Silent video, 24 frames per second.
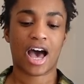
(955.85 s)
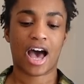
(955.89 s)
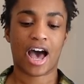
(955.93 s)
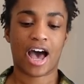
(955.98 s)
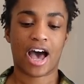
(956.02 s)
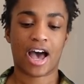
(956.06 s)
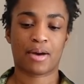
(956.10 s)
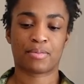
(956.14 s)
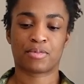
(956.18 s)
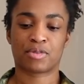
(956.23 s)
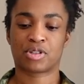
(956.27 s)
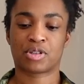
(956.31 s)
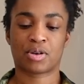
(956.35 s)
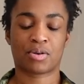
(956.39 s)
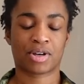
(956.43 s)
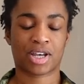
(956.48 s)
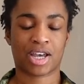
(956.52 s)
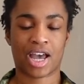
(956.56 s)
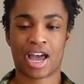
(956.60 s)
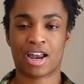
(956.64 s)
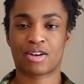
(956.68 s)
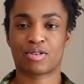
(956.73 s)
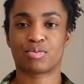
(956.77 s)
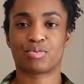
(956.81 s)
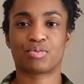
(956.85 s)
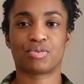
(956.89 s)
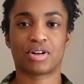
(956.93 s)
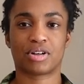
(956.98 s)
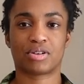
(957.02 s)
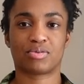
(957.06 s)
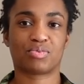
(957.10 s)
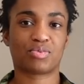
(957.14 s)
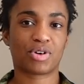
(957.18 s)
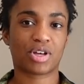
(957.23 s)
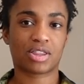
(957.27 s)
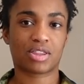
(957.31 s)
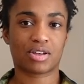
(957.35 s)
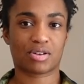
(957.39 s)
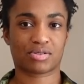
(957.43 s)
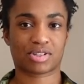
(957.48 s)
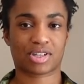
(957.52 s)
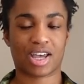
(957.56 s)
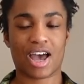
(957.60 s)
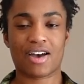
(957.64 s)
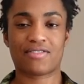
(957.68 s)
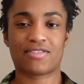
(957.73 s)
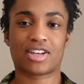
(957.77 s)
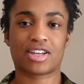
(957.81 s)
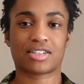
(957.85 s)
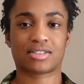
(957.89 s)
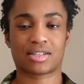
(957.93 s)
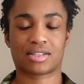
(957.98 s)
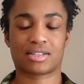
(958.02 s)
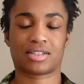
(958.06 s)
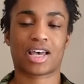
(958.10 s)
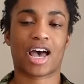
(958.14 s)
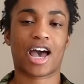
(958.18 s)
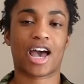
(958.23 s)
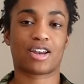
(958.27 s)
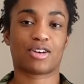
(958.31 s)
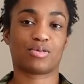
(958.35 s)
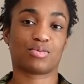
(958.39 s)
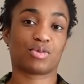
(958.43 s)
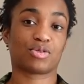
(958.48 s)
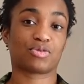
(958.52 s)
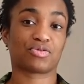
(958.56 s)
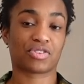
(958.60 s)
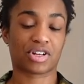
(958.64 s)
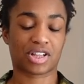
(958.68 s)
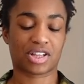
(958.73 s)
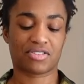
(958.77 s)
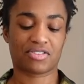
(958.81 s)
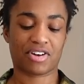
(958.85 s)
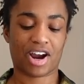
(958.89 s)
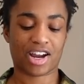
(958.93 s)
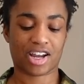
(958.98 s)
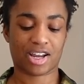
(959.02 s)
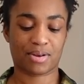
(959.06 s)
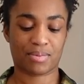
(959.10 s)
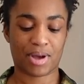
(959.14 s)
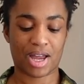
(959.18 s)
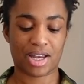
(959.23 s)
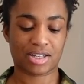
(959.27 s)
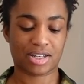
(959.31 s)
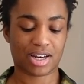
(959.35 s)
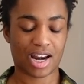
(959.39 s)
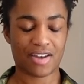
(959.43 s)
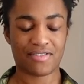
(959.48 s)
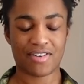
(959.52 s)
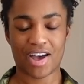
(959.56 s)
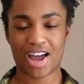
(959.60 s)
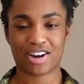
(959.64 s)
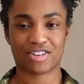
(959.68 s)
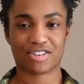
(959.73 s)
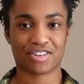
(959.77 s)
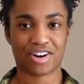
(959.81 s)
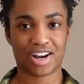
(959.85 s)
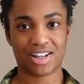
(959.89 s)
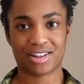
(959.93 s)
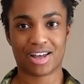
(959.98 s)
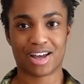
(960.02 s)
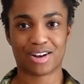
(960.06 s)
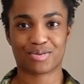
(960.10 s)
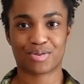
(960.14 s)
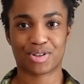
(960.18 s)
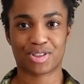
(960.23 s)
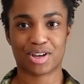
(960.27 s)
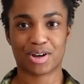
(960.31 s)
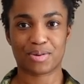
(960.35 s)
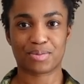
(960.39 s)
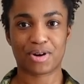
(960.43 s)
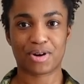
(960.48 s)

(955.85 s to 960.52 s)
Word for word: Um, so again, with, with those caveats aside, would really recommend it. I've had great luck with their